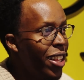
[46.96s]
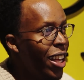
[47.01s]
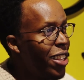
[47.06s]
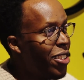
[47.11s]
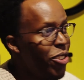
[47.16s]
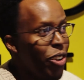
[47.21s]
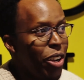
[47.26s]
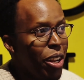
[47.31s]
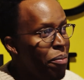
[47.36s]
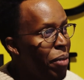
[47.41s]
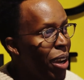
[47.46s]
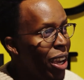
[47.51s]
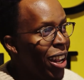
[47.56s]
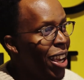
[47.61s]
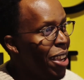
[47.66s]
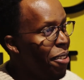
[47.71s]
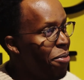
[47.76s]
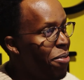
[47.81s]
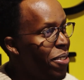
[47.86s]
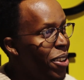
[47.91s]
that's not in my
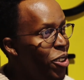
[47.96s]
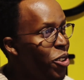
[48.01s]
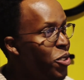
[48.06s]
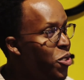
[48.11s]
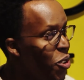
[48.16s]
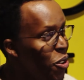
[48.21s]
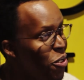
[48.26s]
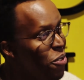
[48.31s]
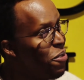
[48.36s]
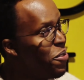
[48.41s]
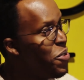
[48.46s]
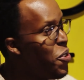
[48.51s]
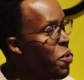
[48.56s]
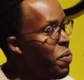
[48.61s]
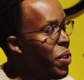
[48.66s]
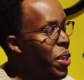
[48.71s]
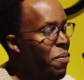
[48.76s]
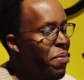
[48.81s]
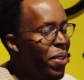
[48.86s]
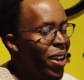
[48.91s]
life, and also
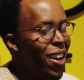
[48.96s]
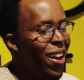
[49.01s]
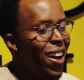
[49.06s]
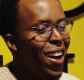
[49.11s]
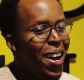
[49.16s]
formally. But